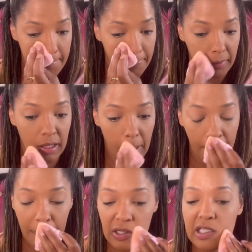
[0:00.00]
And
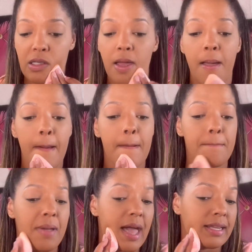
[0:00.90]
I'm just
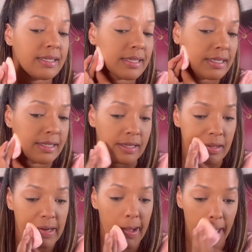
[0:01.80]
patting it
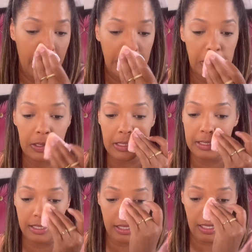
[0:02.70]
in. As you can
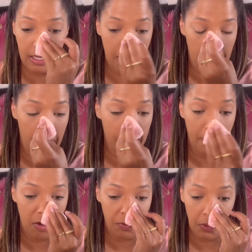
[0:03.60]
see on
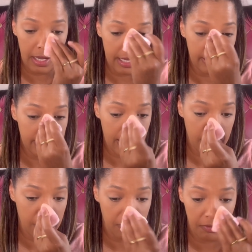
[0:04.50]
my forehead, it's
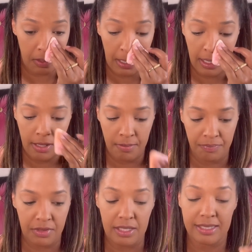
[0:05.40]
kind of
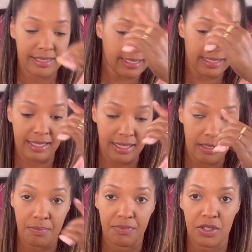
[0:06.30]
sticky.
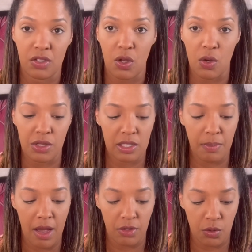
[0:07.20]
So this
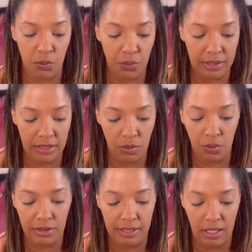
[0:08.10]
powder really,
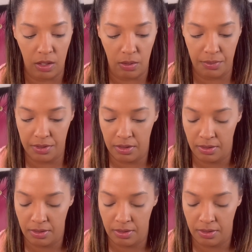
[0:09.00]
really helps.